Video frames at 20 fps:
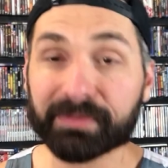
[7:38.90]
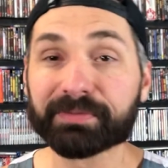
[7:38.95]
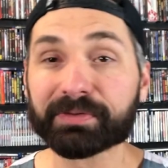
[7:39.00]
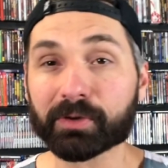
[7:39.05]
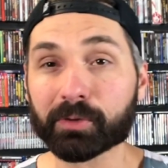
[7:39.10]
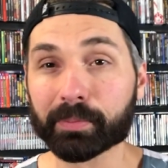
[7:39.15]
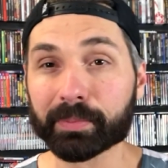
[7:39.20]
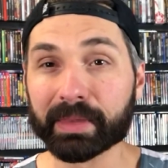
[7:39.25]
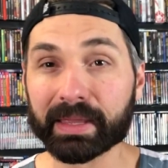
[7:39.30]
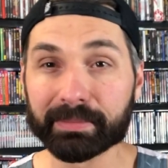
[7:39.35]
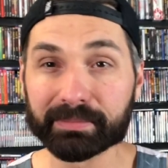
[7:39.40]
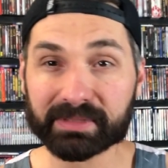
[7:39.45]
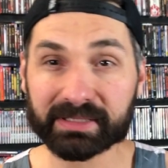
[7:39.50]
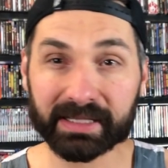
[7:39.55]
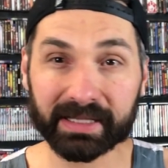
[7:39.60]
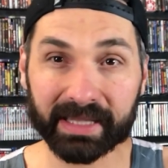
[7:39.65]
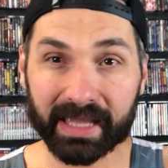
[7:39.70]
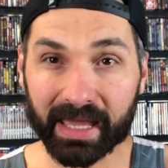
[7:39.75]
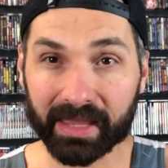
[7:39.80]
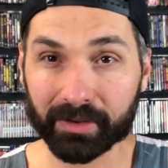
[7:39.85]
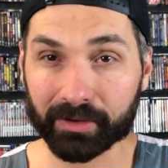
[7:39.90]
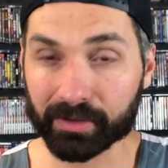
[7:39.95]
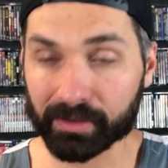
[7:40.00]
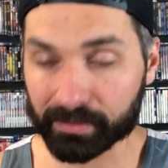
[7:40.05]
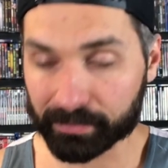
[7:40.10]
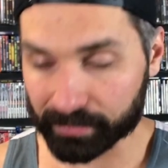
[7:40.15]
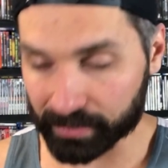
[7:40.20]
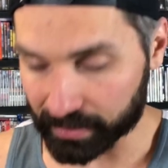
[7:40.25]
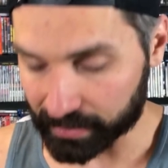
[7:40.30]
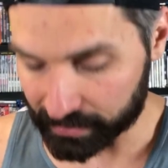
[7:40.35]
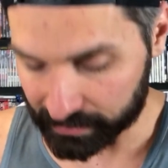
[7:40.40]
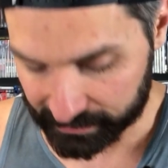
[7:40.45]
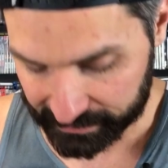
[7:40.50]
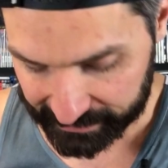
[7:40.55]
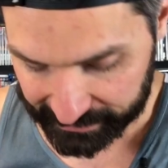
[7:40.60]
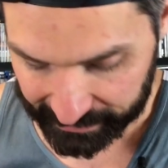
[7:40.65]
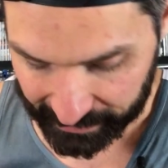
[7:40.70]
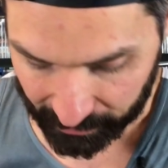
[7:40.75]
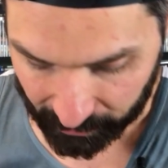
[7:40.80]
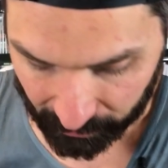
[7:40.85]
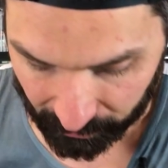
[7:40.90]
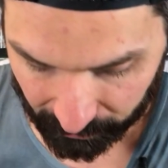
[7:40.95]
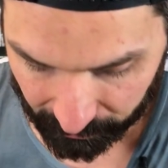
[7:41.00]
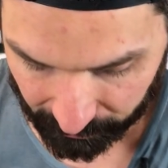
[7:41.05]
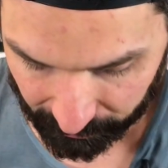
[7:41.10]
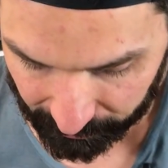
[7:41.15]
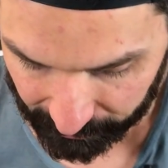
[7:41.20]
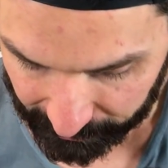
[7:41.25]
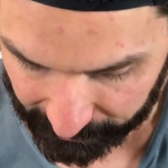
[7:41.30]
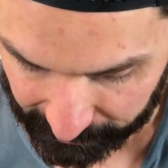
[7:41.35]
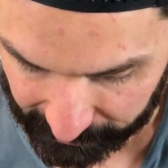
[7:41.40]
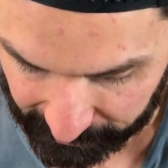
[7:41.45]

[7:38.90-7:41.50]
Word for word: filmed them together, but still, I